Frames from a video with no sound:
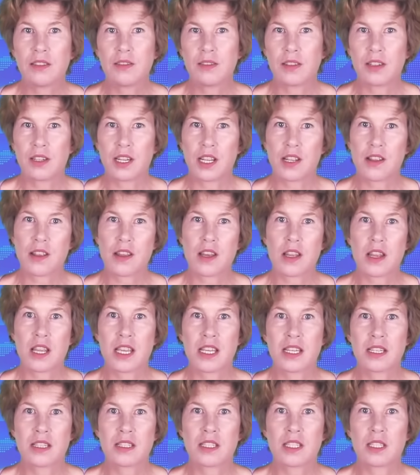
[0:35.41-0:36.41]
the
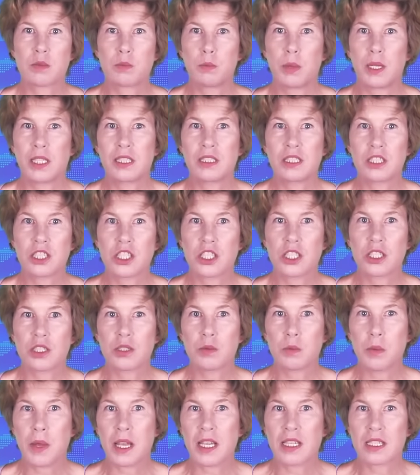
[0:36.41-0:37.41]
Netherlands,
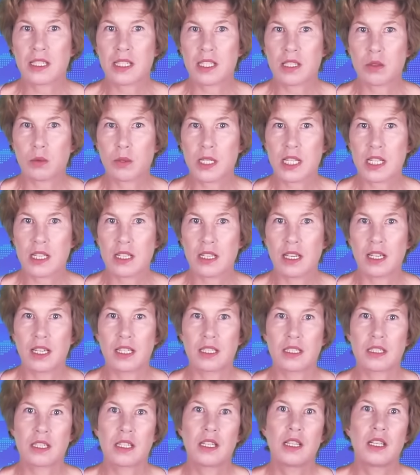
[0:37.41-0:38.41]
Belgium, and
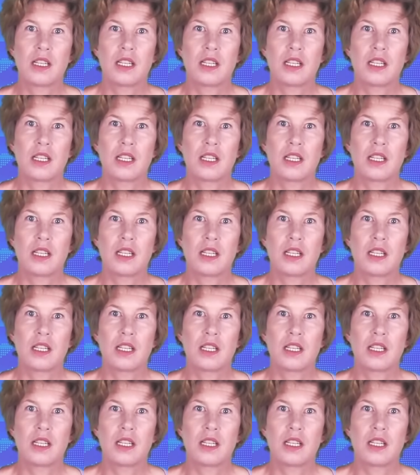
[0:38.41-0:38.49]
Switzerland